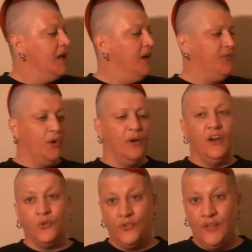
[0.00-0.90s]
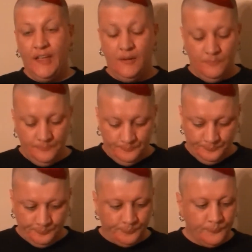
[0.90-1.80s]
If you're interested in
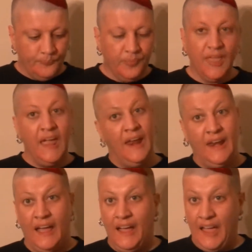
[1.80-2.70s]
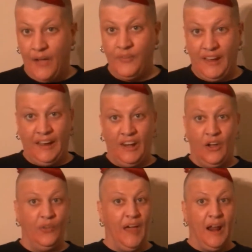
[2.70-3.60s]
having,
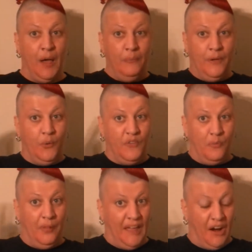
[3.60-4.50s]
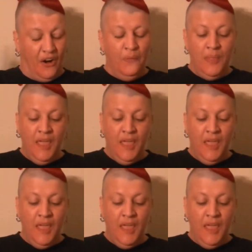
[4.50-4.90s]
that unbelievable hair,